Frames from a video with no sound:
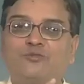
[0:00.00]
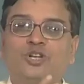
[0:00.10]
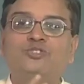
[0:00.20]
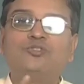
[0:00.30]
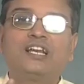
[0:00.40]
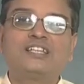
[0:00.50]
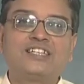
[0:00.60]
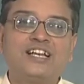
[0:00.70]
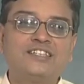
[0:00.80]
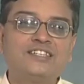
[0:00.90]
once you
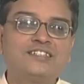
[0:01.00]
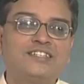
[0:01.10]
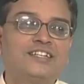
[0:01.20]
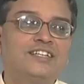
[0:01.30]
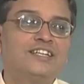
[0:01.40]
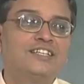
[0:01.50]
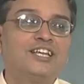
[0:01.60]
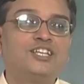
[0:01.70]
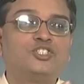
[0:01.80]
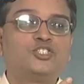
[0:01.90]
understand this,
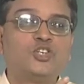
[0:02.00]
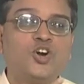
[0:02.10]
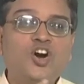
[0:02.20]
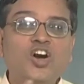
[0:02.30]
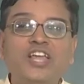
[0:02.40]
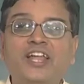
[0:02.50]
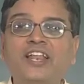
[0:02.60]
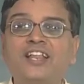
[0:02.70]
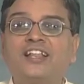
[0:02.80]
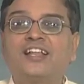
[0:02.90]
there is joy
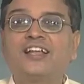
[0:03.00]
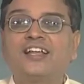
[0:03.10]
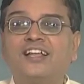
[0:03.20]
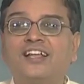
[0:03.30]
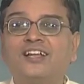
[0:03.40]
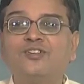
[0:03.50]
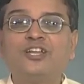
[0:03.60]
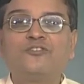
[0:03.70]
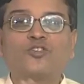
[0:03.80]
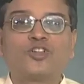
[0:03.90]
in
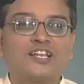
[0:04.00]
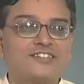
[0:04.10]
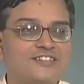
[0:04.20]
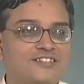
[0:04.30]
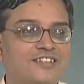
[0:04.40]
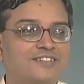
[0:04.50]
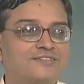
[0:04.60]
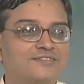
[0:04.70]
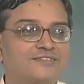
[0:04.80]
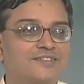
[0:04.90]
doing photoelasticity,
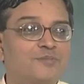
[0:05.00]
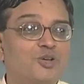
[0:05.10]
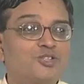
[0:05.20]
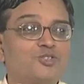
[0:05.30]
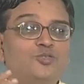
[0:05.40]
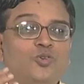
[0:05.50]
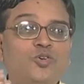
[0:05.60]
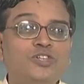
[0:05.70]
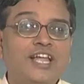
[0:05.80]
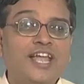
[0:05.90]
because you
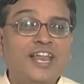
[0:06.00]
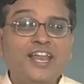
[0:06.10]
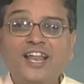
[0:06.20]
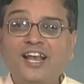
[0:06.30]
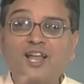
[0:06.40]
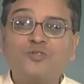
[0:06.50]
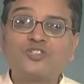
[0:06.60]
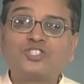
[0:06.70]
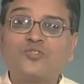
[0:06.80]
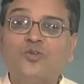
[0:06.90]
know the in and
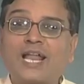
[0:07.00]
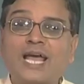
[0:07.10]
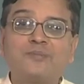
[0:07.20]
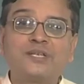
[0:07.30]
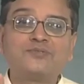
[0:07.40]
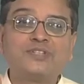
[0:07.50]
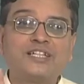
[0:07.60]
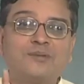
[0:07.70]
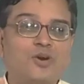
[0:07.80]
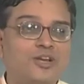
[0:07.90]
outs of what happens within
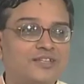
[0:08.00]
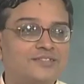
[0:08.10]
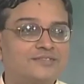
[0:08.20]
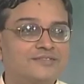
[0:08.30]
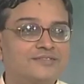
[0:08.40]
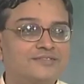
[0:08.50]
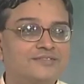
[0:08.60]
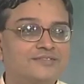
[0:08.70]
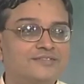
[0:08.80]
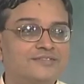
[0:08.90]
the model.
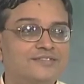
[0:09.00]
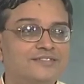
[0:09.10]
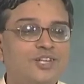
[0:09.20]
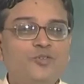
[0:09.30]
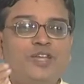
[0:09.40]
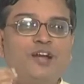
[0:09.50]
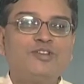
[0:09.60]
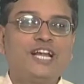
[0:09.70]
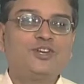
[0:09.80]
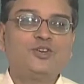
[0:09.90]
Now, we have
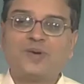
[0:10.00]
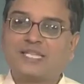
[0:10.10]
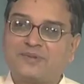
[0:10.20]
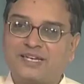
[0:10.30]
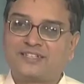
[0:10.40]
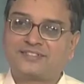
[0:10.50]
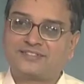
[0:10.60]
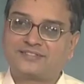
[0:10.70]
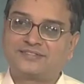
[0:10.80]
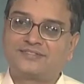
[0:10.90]
to get into mathematics.
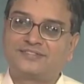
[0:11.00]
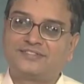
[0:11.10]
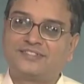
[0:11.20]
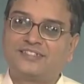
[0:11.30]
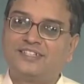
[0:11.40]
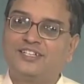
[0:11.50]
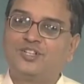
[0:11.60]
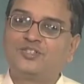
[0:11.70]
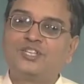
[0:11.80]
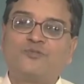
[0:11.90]

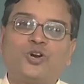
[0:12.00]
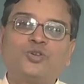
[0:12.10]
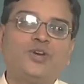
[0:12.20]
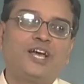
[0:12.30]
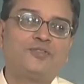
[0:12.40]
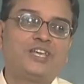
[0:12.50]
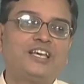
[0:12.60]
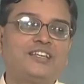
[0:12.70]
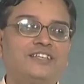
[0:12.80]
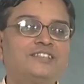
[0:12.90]
See, what you have
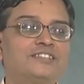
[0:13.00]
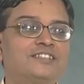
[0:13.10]
here is,